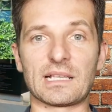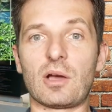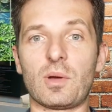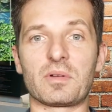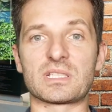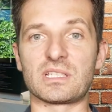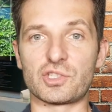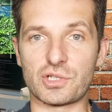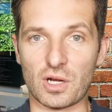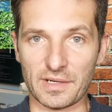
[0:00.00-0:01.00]
However,
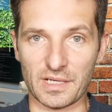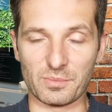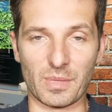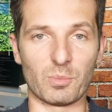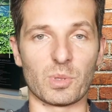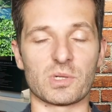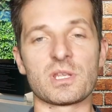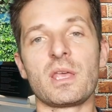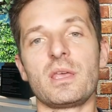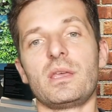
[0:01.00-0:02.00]
Centurion members,